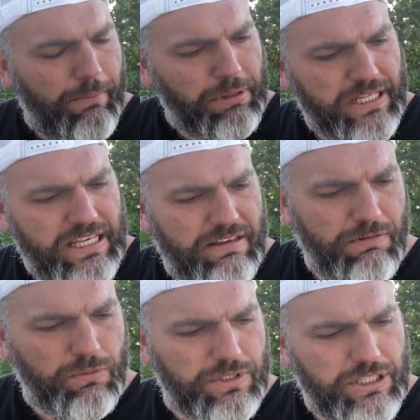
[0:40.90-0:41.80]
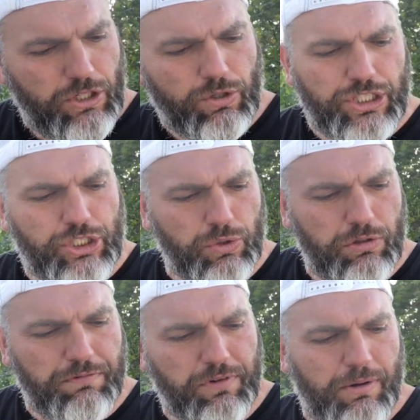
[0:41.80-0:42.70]
believe the
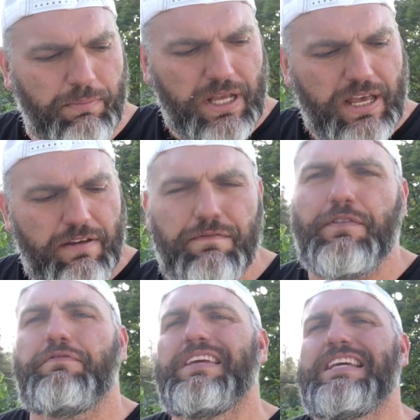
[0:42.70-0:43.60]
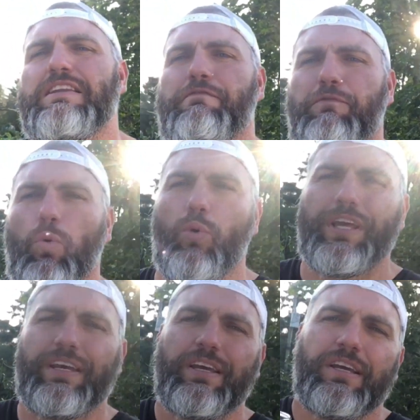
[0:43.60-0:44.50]
crystal from 15 to
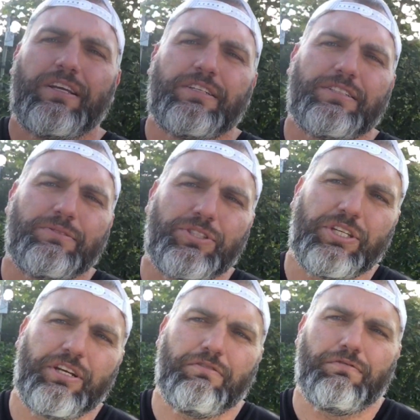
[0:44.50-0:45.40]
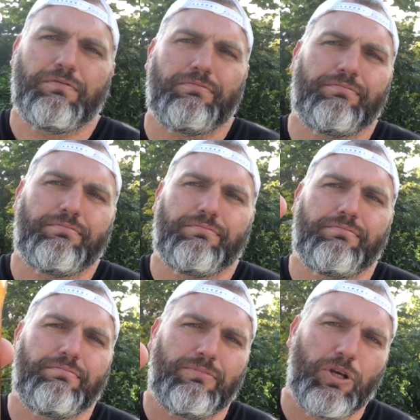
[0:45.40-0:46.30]
40. So instead of
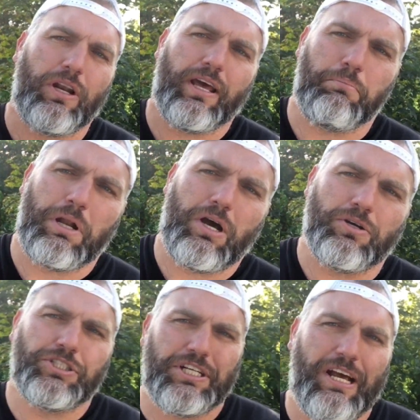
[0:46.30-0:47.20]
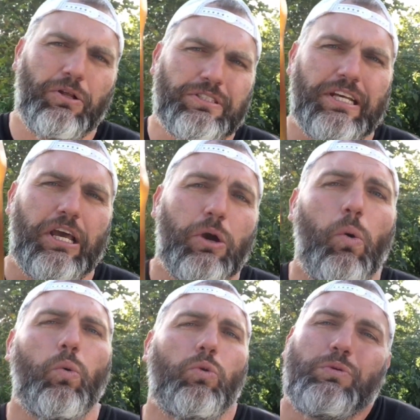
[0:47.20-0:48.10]
looking like a blonde, she now looks like a
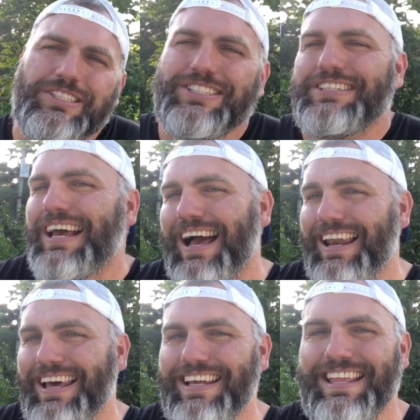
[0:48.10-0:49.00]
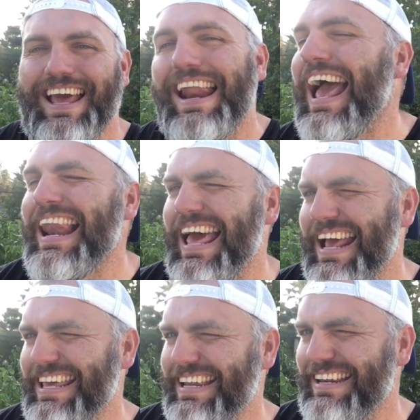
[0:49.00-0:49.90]
golden, which is, I like that. I
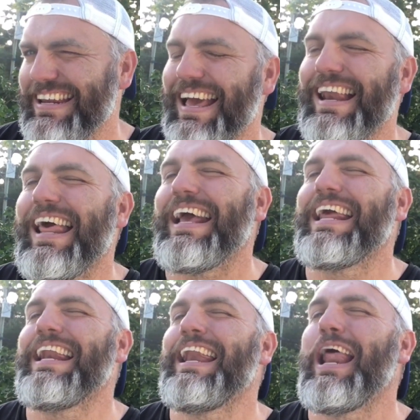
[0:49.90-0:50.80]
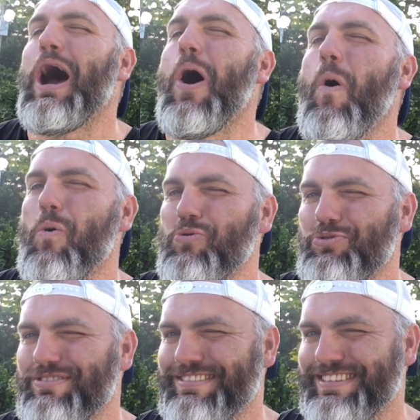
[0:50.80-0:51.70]
like it. I like it a lot.
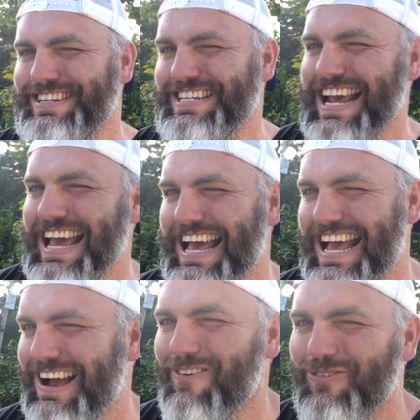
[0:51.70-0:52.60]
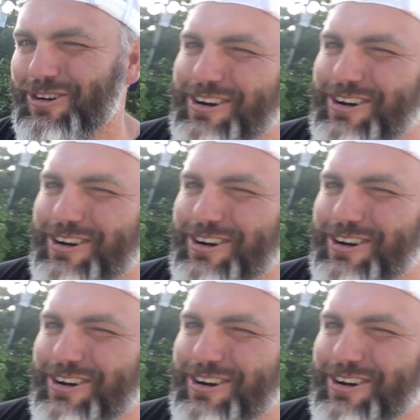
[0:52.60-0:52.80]
Oh,